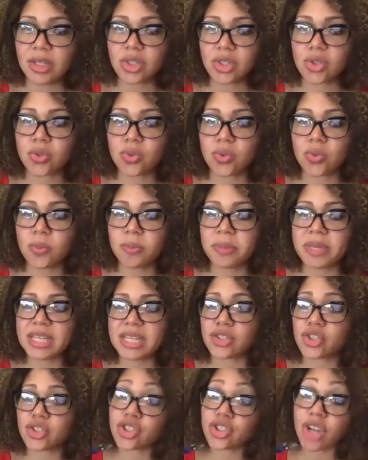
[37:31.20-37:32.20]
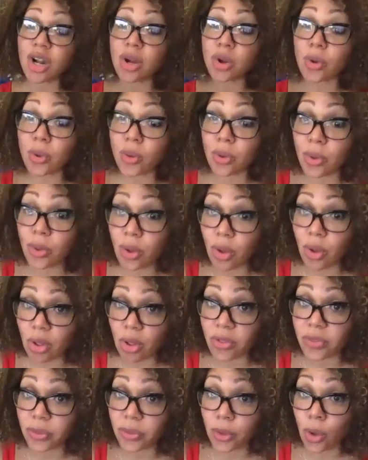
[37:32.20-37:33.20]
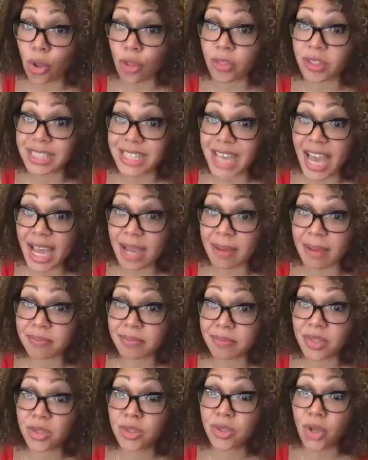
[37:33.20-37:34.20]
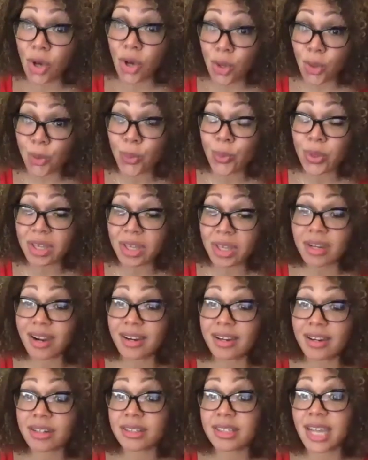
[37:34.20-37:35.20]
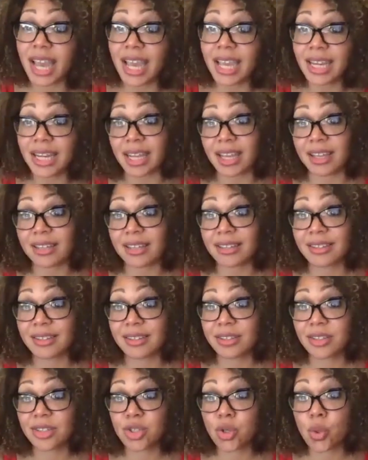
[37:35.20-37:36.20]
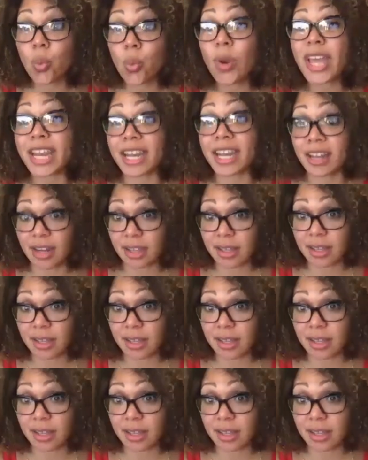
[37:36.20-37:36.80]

to be in struggle all, all the time. No, we are creating to win.